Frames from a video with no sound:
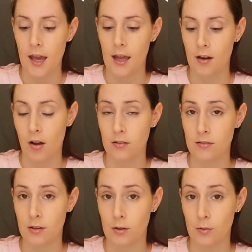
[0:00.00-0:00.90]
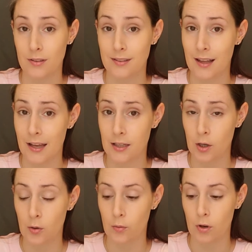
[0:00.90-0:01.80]
And also, side
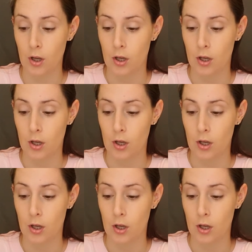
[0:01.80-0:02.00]
note,